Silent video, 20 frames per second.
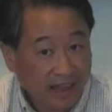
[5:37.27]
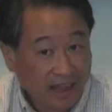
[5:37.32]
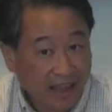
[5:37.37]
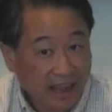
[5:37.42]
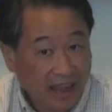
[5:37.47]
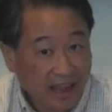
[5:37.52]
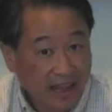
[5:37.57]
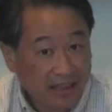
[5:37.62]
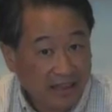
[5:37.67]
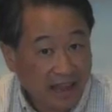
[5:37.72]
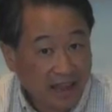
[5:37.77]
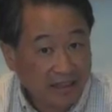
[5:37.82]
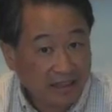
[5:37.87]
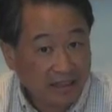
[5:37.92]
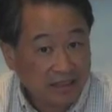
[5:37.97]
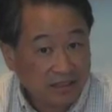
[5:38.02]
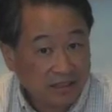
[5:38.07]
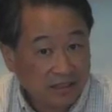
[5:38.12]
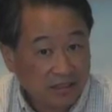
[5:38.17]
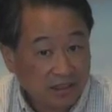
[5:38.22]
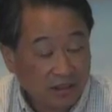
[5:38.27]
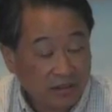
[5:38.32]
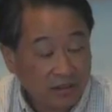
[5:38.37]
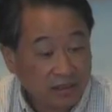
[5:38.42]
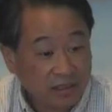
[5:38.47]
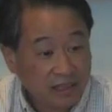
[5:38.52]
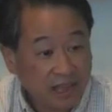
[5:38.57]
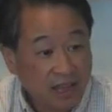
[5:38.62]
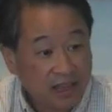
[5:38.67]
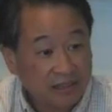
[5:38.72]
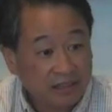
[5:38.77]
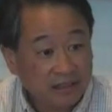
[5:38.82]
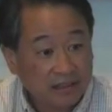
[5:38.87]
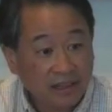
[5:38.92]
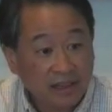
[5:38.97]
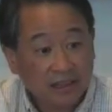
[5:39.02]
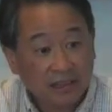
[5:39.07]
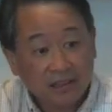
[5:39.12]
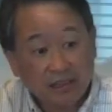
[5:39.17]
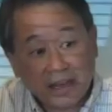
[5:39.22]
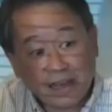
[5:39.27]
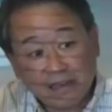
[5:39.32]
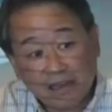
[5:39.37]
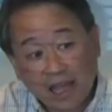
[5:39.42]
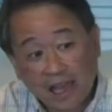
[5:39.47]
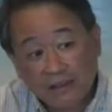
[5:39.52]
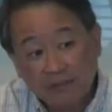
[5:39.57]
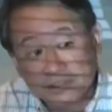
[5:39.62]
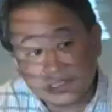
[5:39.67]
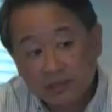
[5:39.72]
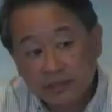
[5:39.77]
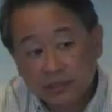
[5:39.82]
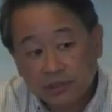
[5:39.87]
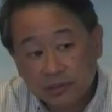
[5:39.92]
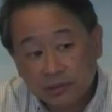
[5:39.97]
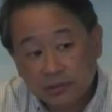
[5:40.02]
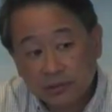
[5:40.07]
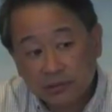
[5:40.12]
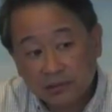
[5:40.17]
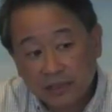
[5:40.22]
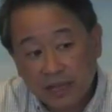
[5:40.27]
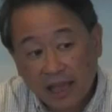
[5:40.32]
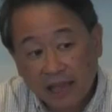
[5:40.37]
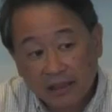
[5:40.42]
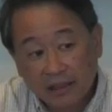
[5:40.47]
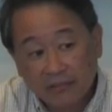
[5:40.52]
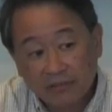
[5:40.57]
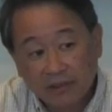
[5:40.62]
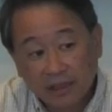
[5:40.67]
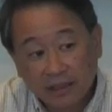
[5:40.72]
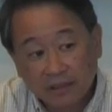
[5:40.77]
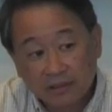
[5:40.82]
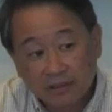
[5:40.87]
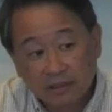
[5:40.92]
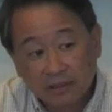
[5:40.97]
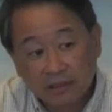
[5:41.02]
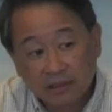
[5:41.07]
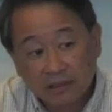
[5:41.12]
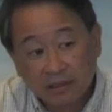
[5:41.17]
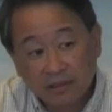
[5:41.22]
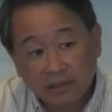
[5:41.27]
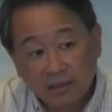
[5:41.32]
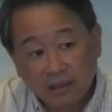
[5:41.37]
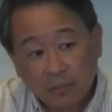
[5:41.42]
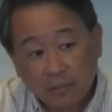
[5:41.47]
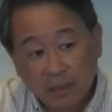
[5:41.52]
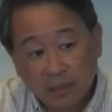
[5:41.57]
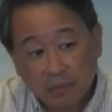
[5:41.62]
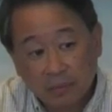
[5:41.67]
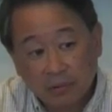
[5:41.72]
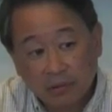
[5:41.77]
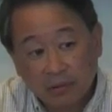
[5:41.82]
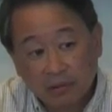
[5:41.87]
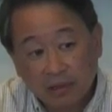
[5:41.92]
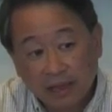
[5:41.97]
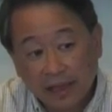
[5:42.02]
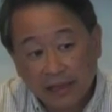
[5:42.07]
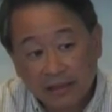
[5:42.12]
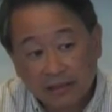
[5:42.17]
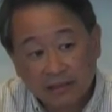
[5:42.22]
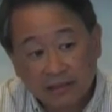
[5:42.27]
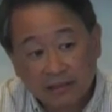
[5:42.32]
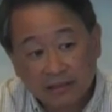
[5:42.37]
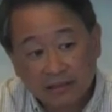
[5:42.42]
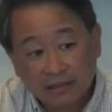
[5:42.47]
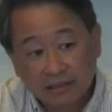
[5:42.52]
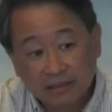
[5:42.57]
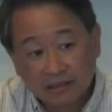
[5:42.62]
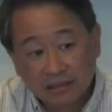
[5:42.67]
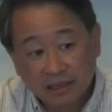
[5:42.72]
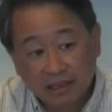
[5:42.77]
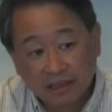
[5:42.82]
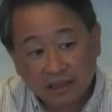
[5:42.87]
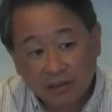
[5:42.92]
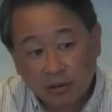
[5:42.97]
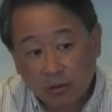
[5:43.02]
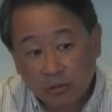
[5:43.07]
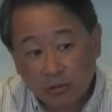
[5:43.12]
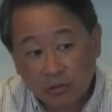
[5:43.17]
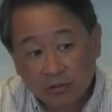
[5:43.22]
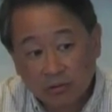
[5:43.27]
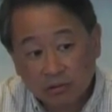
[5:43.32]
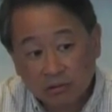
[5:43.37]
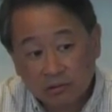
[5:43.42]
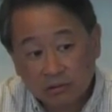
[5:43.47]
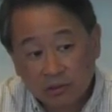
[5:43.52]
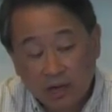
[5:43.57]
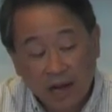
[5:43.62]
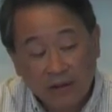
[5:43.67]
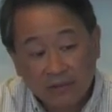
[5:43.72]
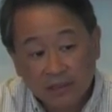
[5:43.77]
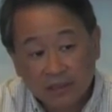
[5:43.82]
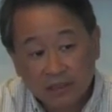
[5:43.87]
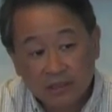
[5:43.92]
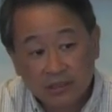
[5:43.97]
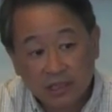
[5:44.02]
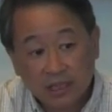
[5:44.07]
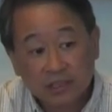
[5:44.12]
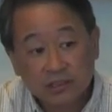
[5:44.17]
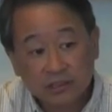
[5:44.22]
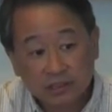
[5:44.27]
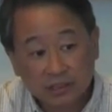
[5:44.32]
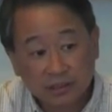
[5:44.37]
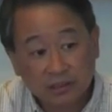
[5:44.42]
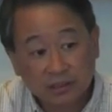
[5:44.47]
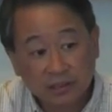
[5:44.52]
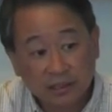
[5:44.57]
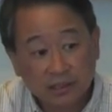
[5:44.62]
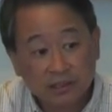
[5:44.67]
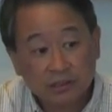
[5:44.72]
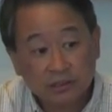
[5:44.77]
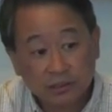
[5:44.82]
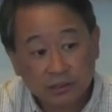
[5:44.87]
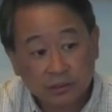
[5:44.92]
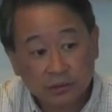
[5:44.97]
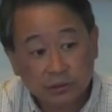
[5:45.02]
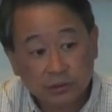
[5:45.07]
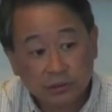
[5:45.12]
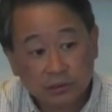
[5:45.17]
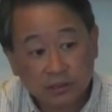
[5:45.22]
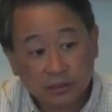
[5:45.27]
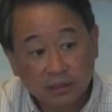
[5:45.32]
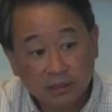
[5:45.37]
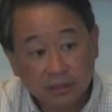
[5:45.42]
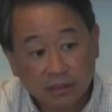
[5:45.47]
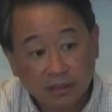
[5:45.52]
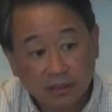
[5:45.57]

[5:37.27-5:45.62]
and not necessarily on the day-to-day -day life issues that affect people like uh, local traffic congestion issues.